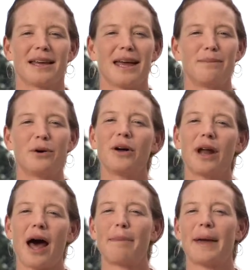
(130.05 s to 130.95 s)
can put
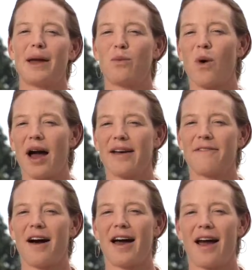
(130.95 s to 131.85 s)
up a
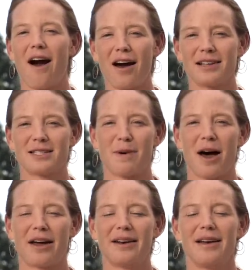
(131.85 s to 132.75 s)
Wi-Fi
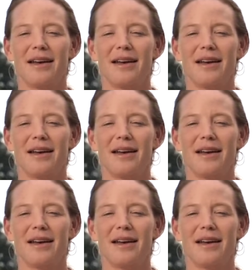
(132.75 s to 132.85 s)
hotspot